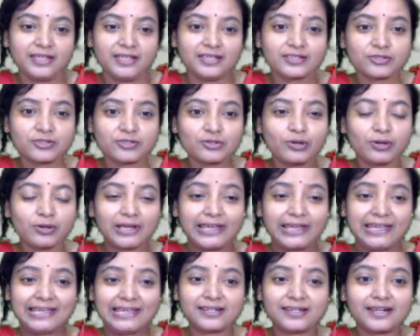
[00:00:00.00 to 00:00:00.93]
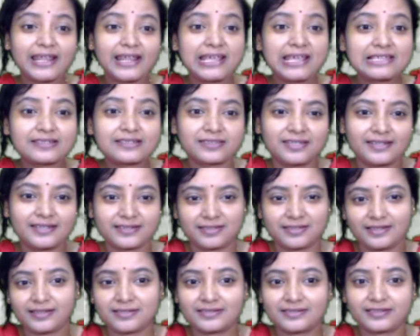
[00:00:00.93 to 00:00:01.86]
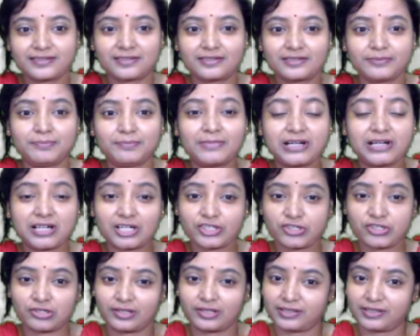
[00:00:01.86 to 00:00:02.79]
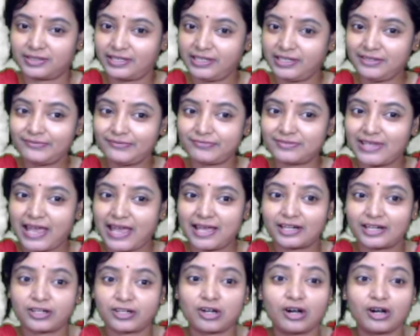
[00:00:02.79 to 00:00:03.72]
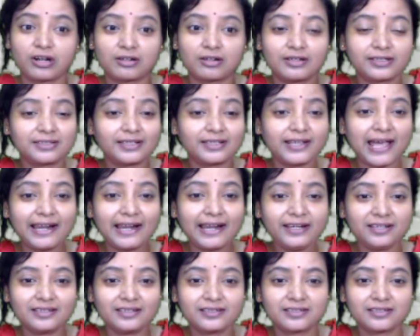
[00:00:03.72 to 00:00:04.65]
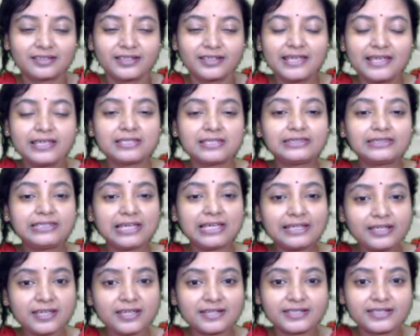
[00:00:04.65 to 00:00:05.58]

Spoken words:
So enraged Theseus marched on Thebes and conquered the land. Then he